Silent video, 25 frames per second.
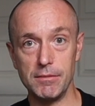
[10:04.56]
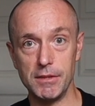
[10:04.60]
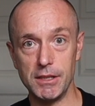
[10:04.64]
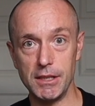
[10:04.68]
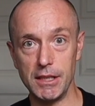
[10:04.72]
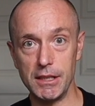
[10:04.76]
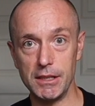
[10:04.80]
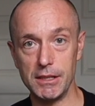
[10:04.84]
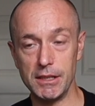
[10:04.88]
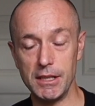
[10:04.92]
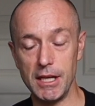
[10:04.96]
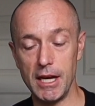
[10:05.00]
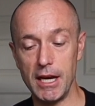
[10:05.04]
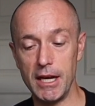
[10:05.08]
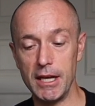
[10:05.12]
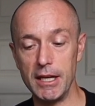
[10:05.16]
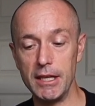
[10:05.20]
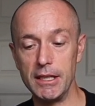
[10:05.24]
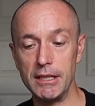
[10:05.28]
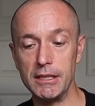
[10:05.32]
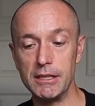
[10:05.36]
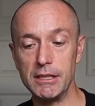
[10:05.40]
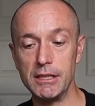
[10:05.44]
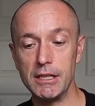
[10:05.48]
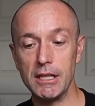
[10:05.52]
6
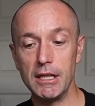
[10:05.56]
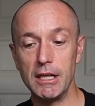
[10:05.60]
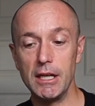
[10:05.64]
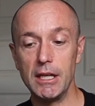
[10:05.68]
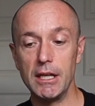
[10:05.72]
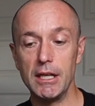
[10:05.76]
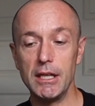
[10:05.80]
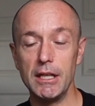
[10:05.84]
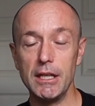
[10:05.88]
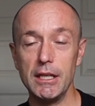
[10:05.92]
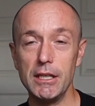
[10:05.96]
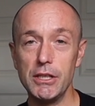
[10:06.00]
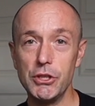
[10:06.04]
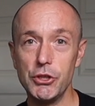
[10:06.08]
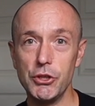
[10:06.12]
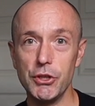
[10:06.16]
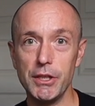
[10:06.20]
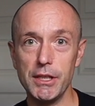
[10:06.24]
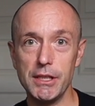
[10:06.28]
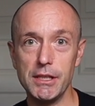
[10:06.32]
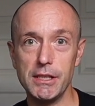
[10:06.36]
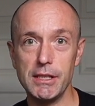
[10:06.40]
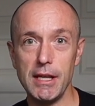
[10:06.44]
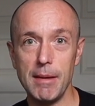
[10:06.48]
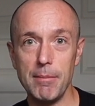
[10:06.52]
days, this should
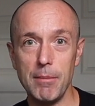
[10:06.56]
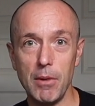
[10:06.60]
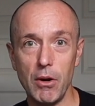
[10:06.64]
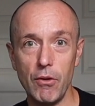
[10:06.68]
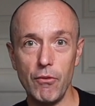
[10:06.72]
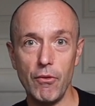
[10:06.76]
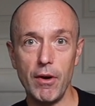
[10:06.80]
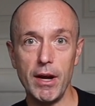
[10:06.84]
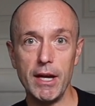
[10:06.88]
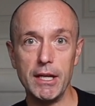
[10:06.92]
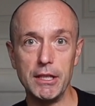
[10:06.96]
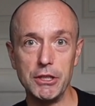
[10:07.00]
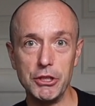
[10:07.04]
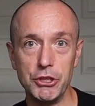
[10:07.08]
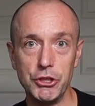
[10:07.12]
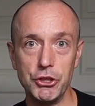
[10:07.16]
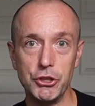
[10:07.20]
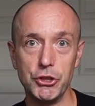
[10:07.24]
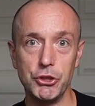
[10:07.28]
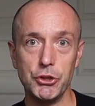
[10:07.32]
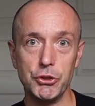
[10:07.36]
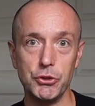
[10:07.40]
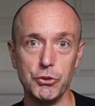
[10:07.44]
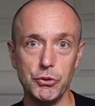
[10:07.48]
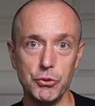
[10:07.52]
extend my range
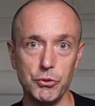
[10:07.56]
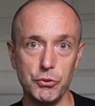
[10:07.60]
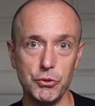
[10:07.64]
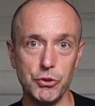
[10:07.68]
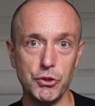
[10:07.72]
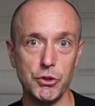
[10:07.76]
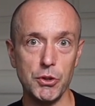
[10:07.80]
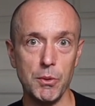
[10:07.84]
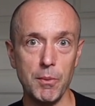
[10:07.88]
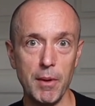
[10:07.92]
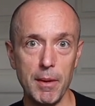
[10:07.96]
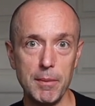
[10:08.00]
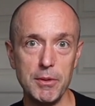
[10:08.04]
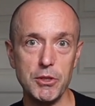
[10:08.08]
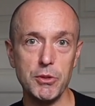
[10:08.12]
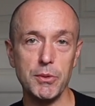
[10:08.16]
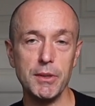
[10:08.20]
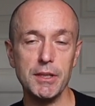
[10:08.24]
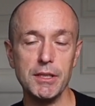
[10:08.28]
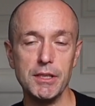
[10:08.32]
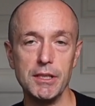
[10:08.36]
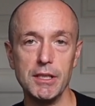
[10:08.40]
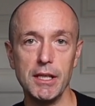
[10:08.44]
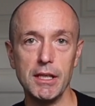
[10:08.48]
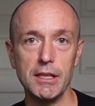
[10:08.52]
to somewhere between
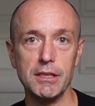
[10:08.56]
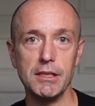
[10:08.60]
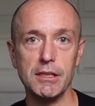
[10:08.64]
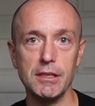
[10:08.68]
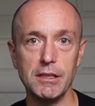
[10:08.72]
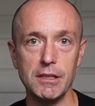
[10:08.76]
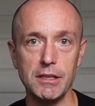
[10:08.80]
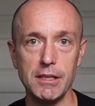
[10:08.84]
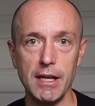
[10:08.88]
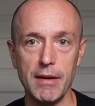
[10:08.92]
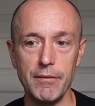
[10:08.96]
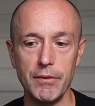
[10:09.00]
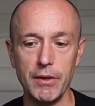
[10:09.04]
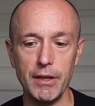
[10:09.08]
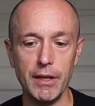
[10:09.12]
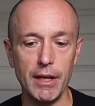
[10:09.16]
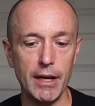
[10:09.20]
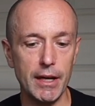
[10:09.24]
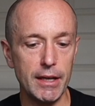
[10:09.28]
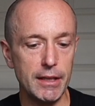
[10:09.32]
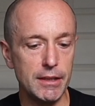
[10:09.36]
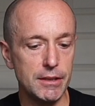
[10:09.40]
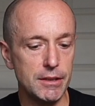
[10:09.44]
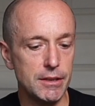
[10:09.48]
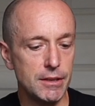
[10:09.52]
6 and 7
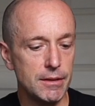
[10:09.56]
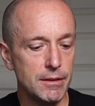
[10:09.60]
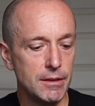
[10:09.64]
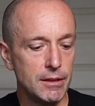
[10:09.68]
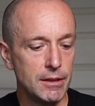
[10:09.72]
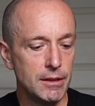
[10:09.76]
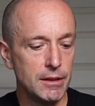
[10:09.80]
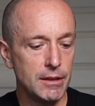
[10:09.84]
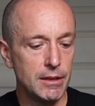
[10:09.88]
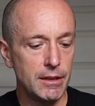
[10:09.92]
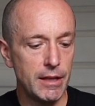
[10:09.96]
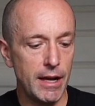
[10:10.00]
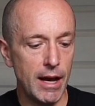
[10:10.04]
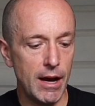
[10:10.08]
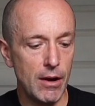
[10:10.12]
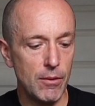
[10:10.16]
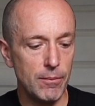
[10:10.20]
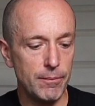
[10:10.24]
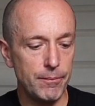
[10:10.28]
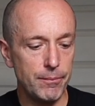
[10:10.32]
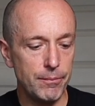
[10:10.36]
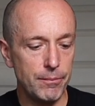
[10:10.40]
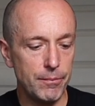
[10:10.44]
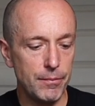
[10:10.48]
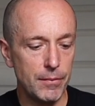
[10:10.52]
days. Now,
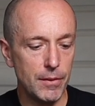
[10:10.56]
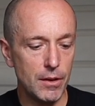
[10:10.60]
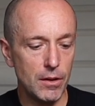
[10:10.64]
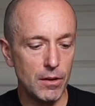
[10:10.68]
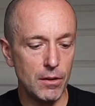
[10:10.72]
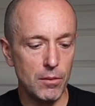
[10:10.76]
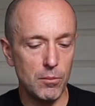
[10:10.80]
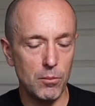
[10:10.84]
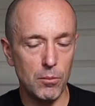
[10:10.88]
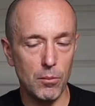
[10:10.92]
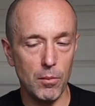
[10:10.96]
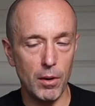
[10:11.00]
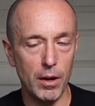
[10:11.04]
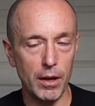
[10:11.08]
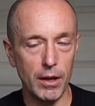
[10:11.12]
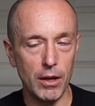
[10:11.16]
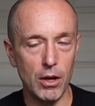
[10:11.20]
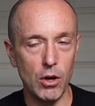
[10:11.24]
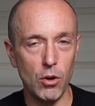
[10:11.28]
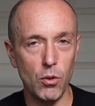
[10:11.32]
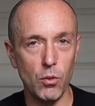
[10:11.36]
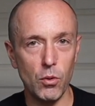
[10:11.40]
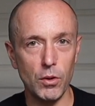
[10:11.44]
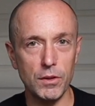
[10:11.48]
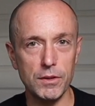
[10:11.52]
my
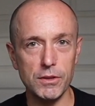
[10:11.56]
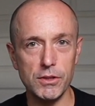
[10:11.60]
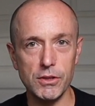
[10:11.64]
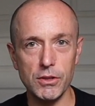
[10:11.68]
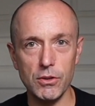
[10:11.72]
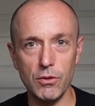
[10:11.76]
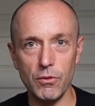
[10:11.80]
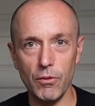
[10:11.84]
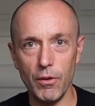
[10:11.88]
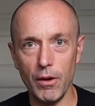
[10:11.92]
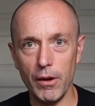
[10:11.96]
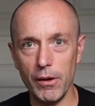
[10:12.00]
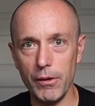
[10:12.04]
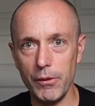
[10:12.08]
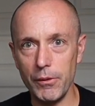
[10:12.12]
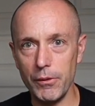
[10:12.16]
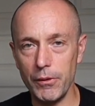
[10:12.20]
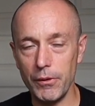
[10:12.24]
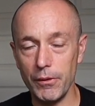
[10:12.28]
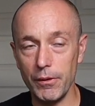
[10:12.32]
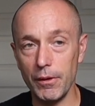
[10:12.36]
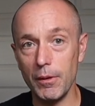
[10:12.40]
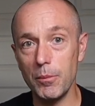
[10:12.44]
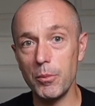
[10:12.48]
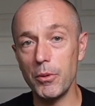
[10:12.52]
goal on Silk Road,
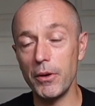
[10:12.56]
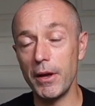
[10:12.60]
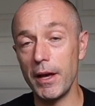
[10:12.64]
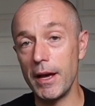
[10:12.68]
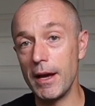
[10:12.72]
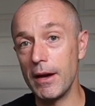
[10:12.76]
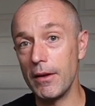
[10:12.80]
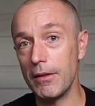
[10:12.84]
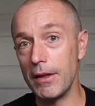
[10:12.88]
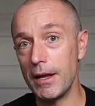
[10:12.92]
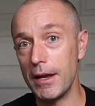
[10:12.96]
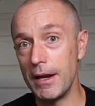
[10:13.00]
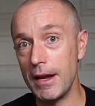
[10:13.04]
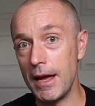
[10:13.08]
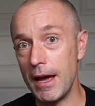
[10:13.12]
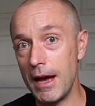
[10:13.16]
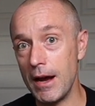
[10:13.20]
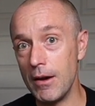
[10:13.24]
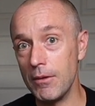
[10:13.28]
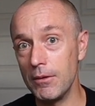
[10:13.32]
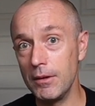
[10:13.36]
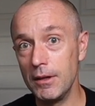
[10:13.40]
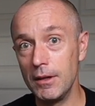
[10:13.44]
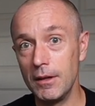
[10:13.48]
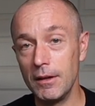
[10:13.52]
I'll put it out there
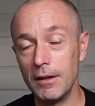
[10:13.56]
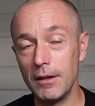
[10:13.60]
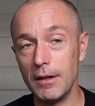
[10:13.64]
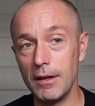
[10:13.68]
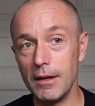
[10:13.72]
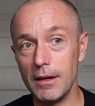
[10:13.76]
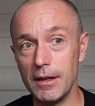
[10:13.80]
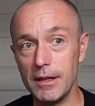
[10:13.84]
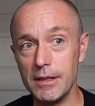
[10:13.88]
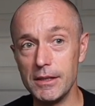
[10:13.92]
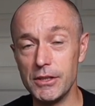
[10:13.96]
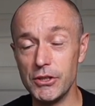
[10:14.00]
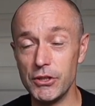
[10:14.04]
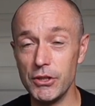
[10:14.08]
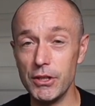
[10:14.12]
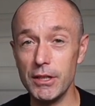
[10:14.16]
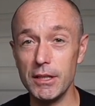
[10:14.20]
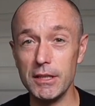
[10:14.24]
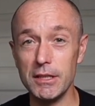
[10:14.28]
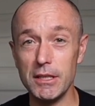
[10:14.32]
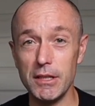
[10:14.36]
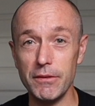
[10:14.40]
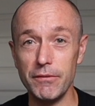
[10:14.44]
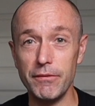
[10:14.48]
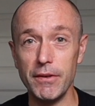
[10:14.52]
now, is certainly
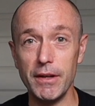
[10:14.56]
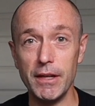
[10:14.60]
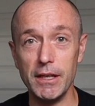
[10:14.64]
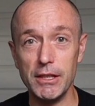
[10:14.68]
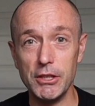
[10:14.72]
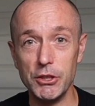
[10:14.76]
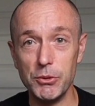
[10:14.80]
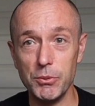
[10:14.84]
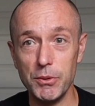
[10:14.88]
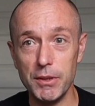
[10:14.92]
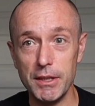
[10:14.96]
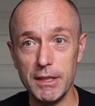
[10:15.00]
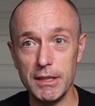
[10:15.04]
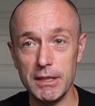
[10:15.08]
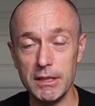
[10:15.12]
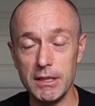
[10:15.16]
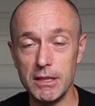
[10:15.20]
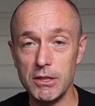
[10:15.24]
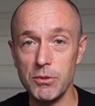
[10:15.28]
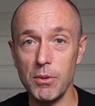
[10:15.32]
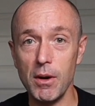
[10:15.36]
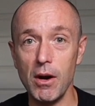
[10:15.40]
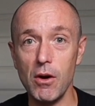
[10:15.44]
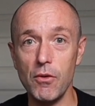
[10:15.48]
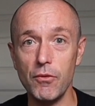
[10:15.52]
to finish within
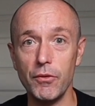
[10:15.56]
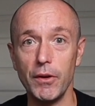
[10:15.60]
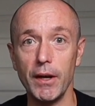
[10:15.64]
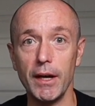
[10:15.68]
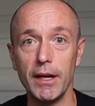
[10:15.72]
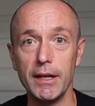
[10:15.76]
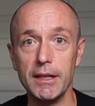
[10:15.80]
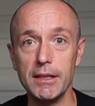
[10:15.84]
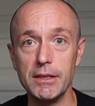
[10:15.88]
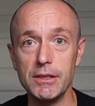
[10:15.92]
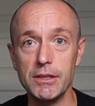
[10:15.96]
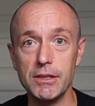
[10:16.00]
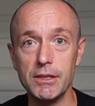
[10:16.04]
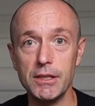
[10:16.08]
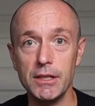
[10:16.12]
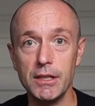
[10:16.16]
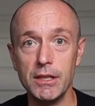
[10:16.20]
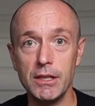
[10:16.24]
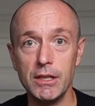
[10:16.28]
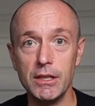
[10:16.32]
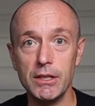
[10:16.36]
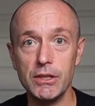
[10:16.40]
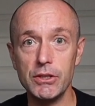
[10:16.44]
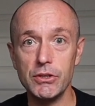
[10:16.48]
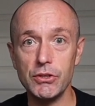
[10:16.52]
12 days.
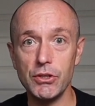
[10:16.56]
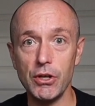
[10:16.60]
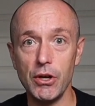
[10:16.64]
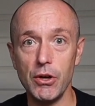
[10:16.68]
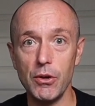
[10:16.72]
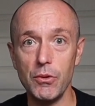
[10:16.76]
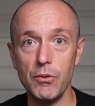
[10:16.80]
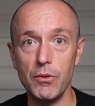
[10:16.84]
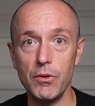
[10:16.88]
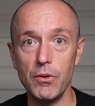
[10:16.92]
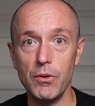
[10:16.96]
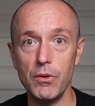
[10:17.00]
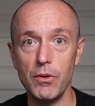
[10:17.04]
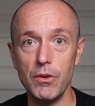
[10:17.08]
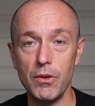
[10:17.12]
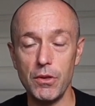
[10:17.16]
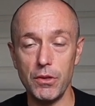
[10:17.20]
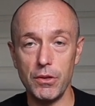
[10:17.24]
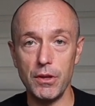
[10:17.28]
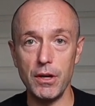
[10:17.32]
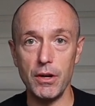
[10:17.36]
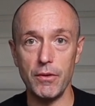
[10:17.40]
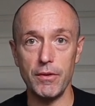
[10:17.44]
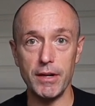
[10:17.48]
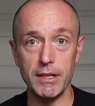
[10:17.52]
So
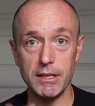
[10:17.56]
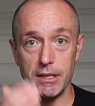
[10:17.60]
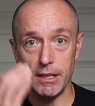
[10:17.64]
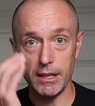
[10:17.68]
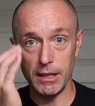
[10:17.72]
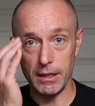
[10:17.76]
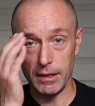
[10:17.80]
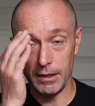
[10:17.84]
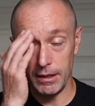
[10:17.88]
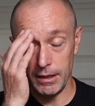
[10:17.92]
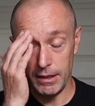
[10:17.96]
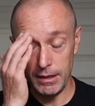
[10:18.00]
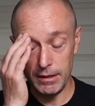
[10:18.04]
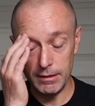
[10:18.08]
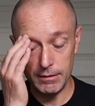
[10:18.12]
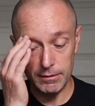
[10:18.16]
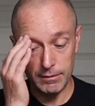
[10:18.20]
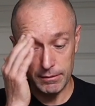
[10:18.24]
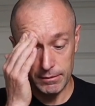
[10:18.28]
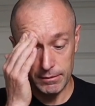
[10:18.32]
theoretically,